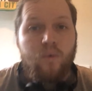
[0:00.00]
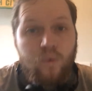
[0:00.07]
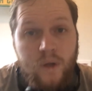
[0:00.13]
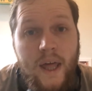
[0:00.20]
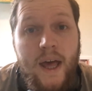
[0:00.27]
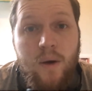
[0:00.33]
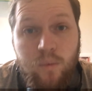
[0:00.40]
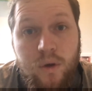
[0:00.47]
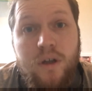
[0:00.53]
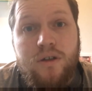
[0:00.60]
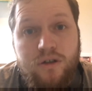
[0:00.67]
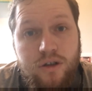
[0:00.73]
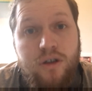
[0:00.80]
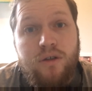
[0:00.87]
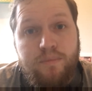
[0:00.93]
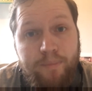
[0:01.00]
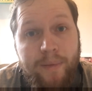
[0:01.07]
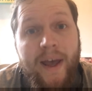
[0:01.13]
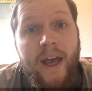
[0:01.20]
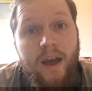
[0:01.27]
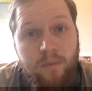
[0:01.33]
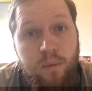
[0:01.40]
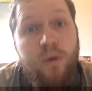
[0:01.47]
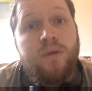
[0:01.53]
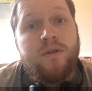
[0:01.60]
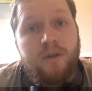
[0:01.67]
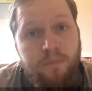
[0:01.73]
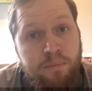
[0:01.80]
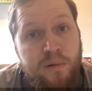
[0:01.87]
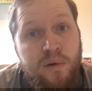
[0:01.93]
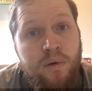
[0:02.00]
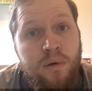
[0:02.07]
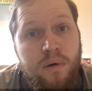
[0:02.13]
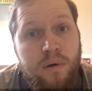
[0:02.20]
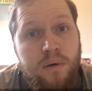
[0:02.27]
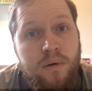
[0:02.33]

Well, that weren't too bad, was it, boy?